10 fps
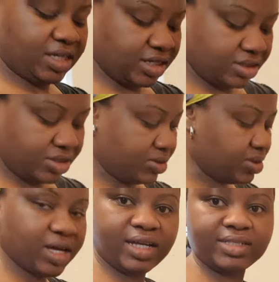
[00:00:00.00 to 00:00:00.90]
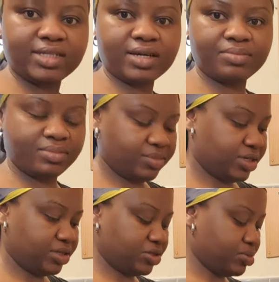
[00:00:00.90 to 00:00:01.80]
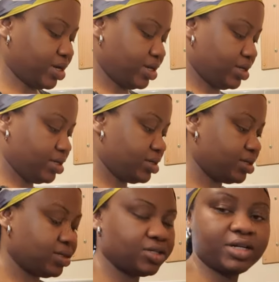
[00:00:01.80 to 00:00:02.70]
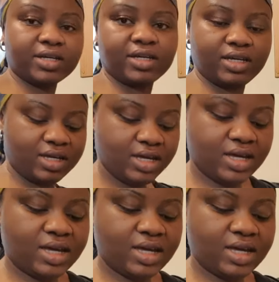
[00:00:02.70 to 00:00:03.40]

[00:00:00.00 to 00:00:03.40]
into that um, into my turkey